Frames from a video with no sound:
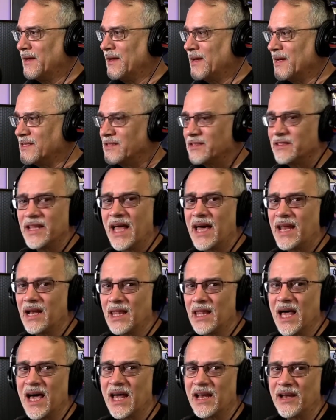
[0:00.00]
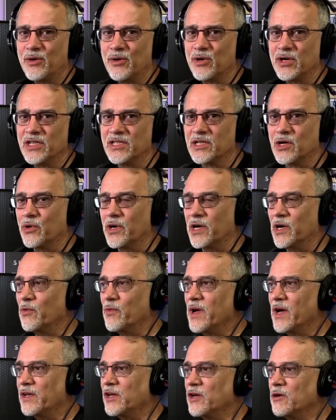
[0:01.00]
There's not a lot of noise going
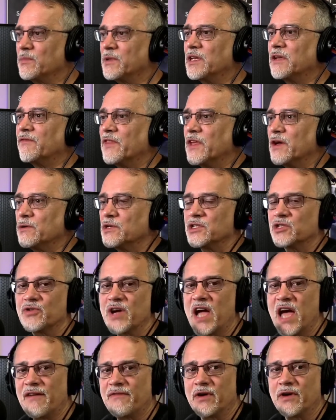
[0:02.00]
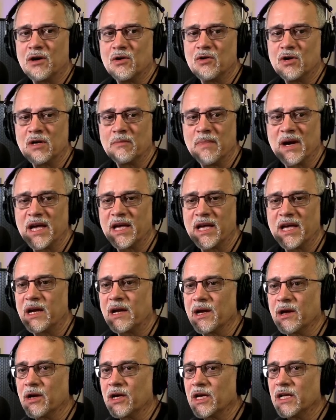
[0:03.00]
around here, but if there was traffic going by and an
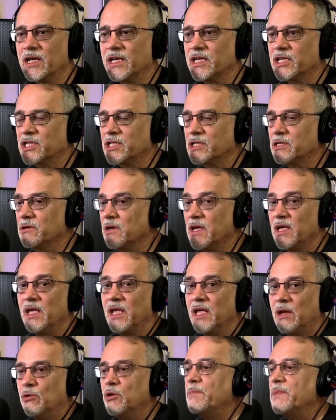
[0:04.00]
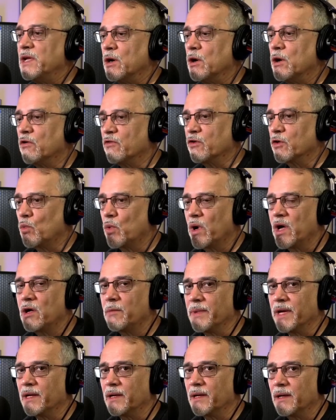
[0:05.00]
air conditioner, it would be
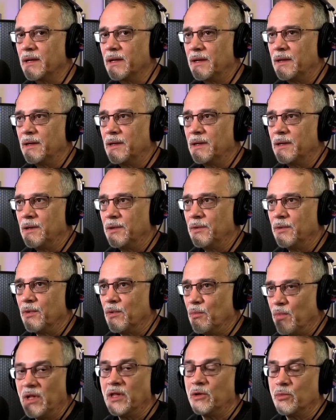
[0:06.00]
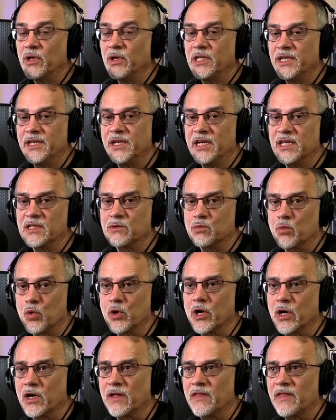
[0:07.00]
overwhelming. Well, it really does
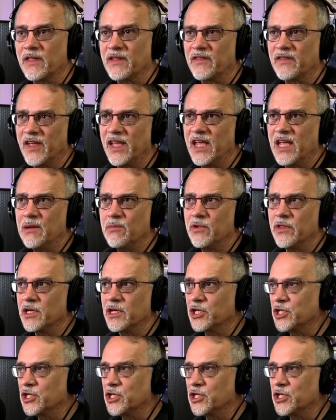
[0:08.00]
work the same with a